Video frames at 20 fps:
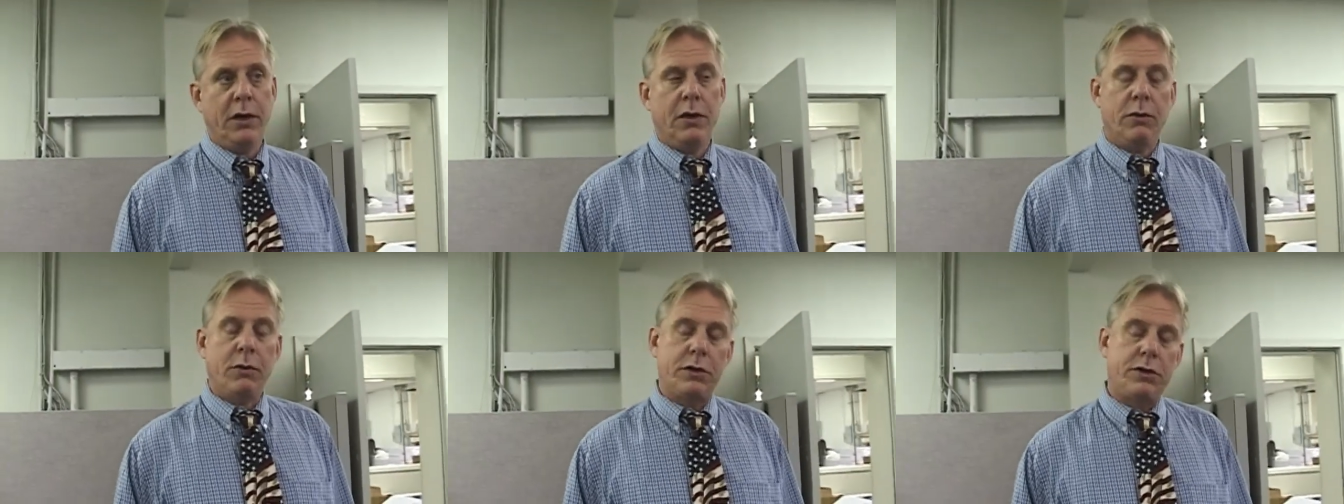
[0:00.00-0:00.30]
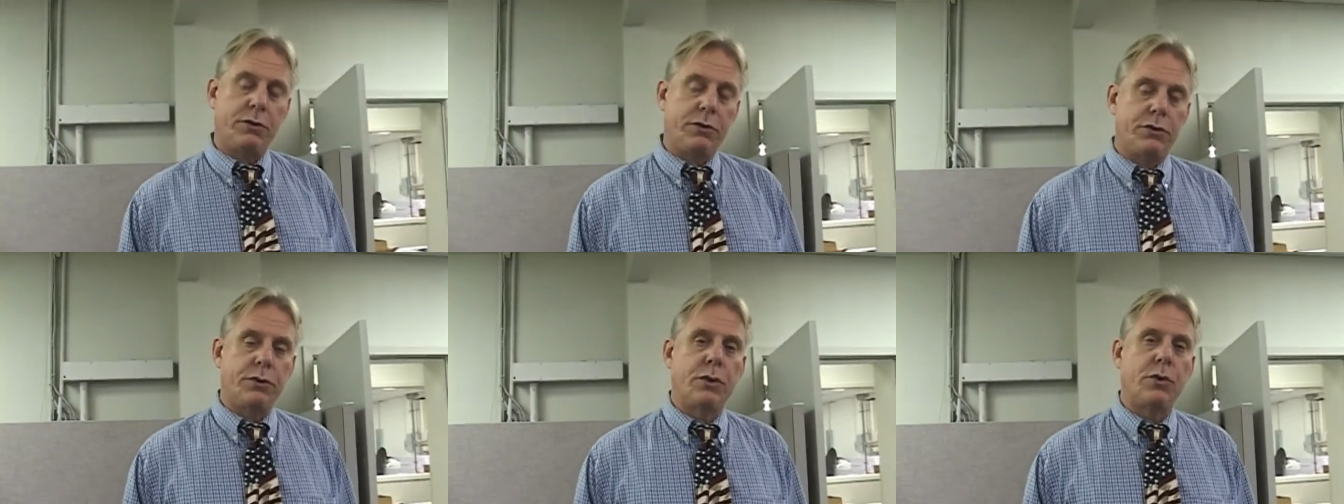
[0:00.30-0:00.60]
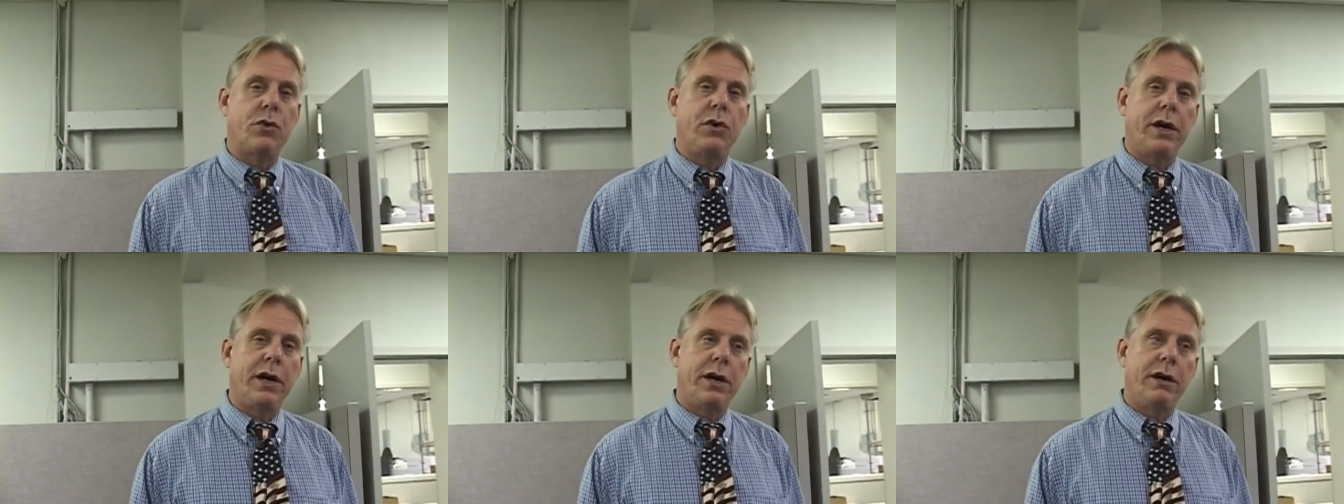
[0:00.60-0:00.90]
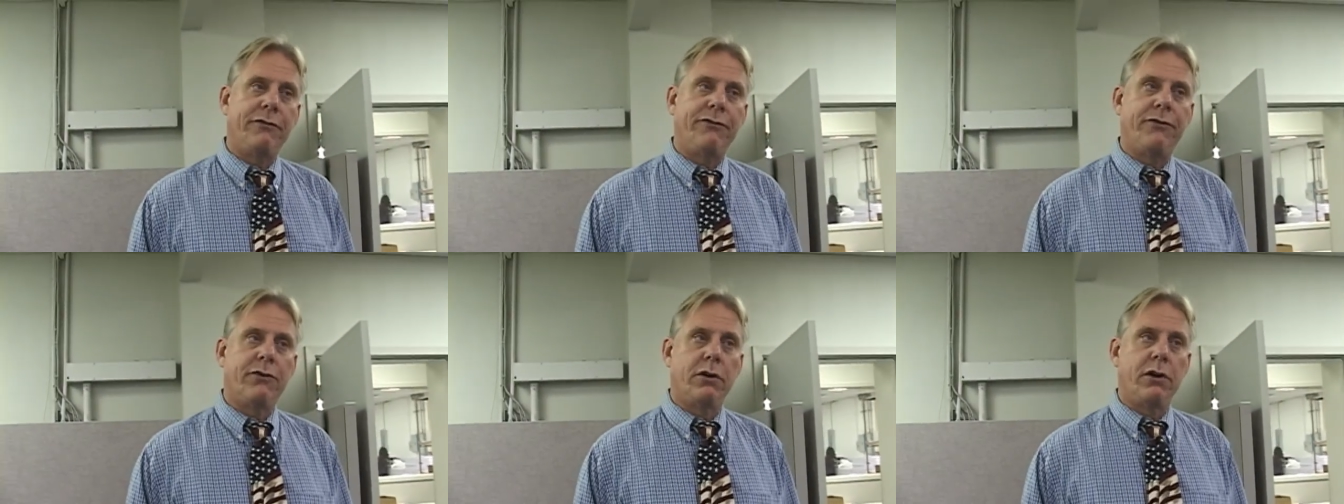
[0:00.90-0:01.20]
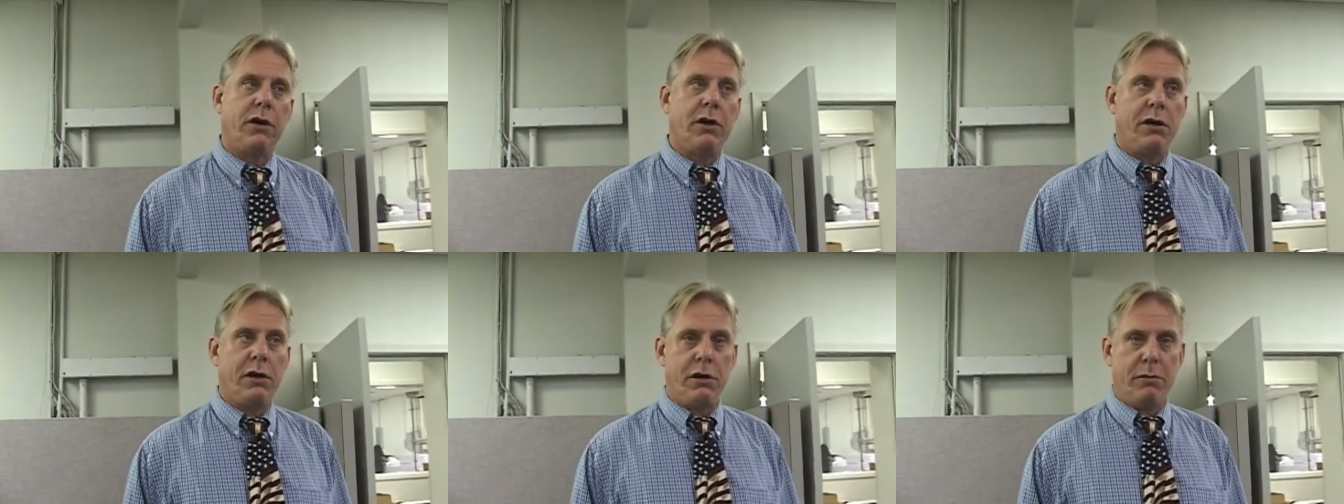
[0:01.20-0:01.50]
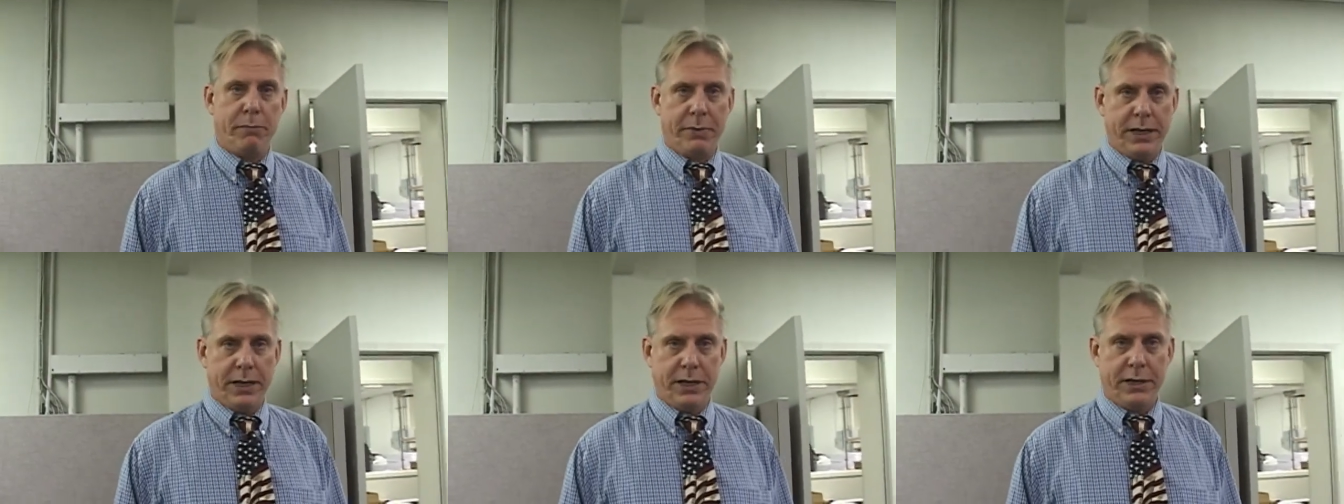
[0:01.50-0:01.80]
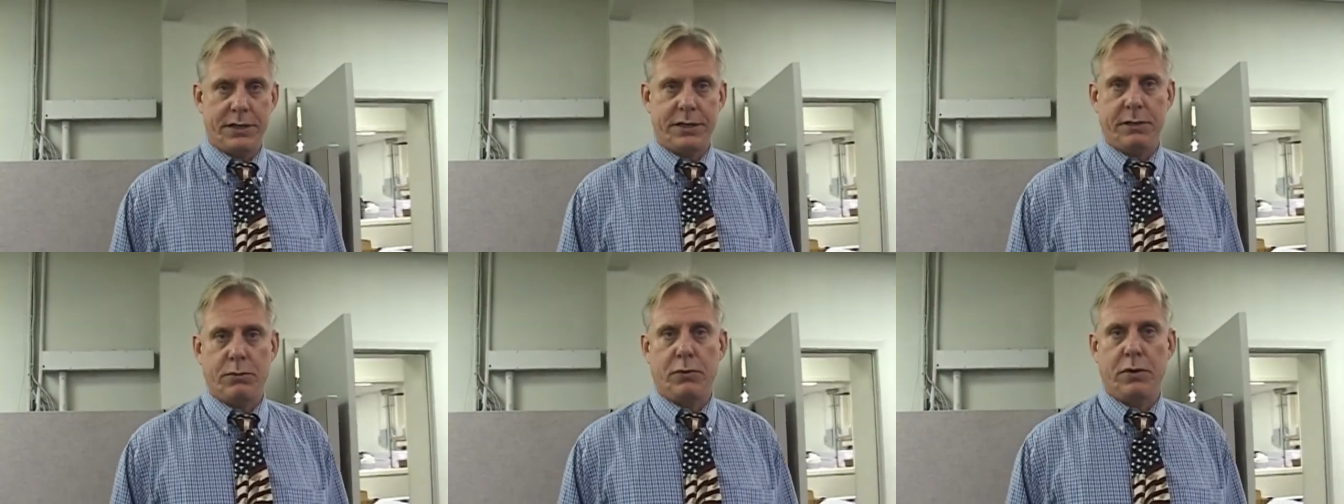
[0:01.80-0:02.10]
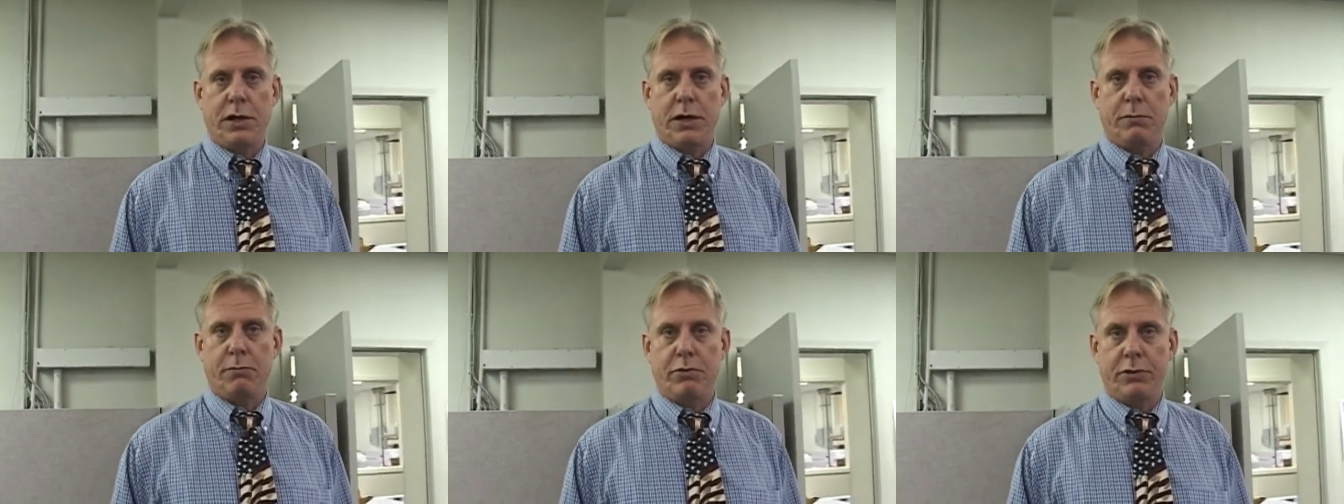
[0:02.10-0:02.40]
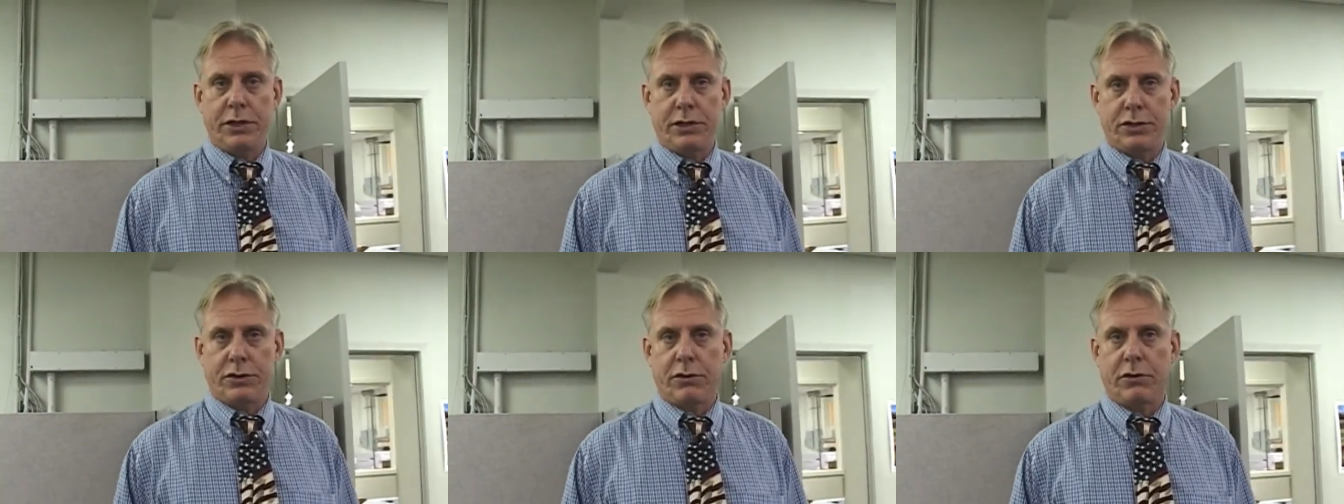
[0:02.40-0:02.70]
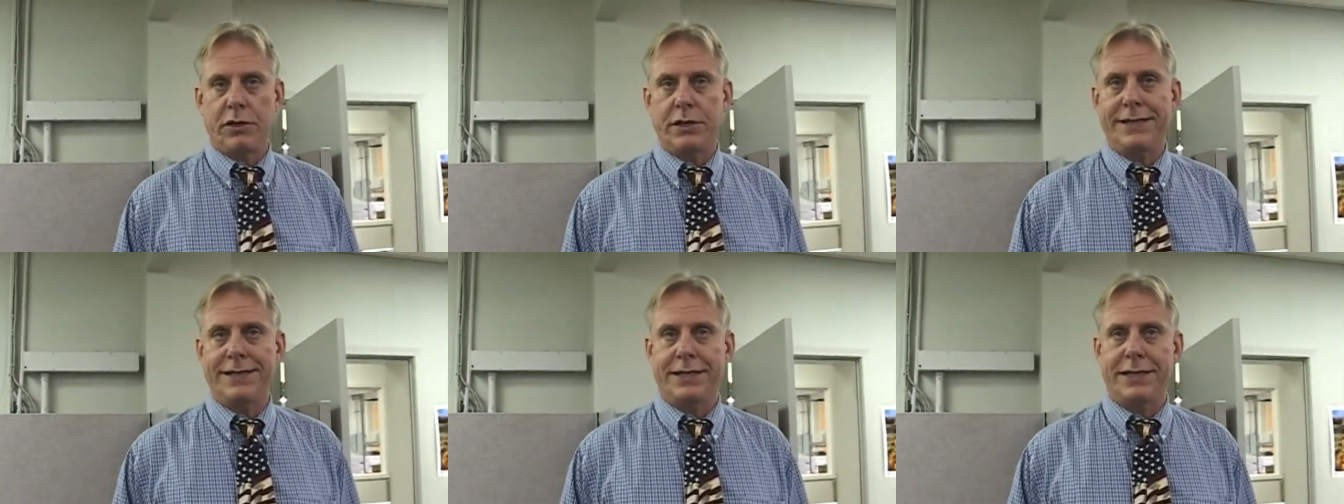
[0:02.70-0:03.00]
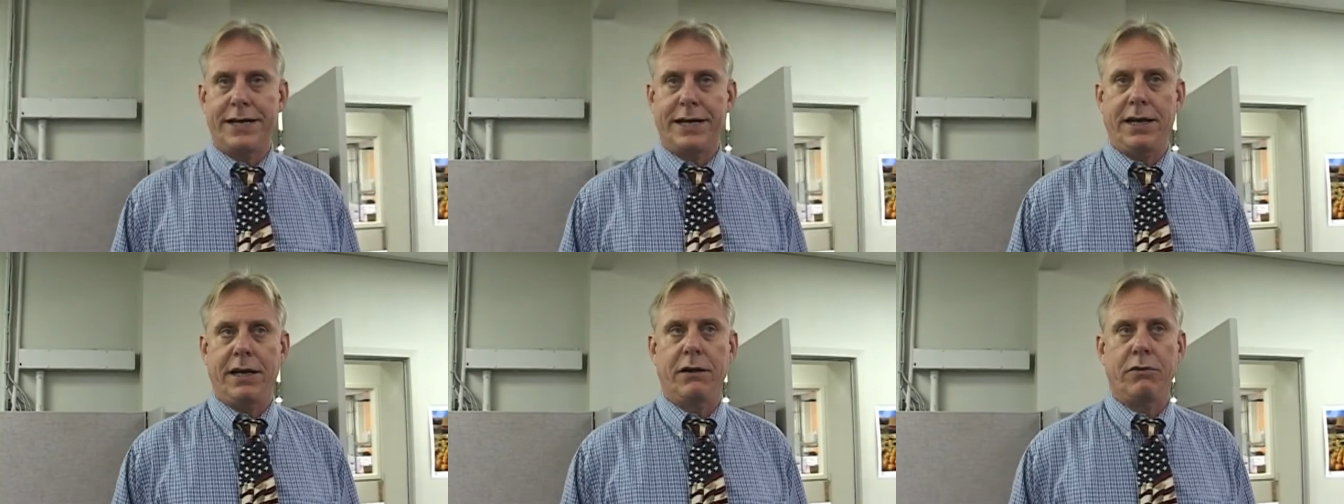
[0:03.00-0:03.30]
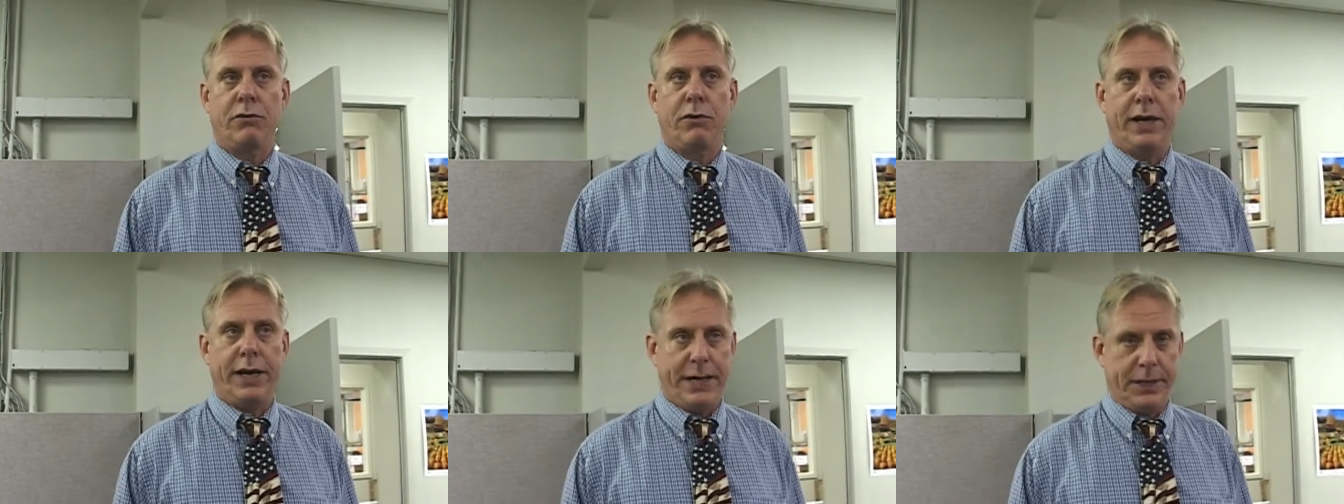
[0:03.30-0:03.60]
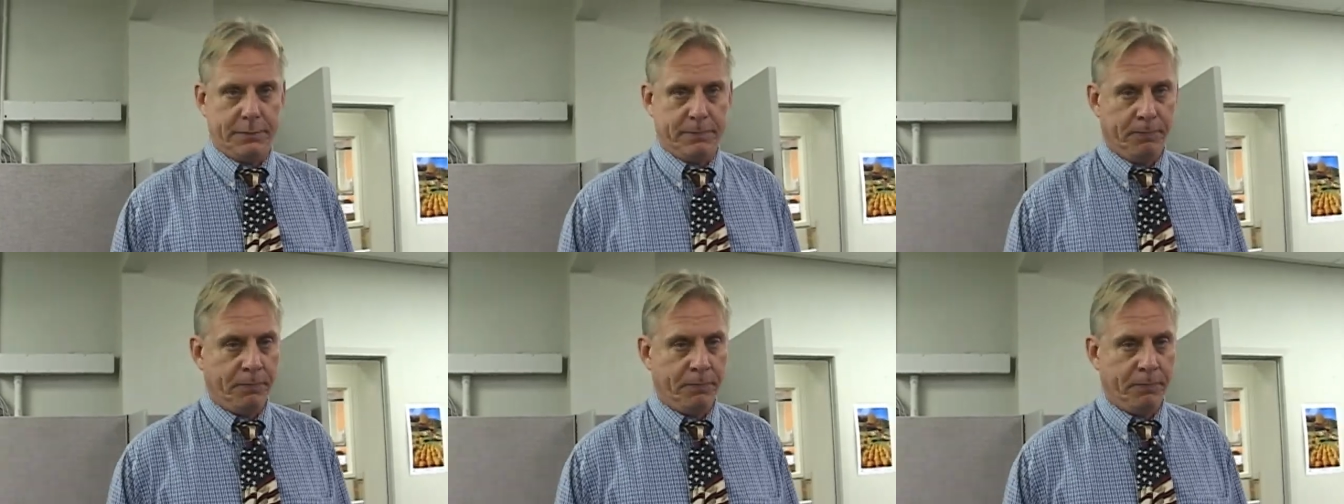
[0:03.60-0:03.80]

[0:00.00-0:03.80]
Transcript: which is required for all mailings that want a pre-sort discount rate.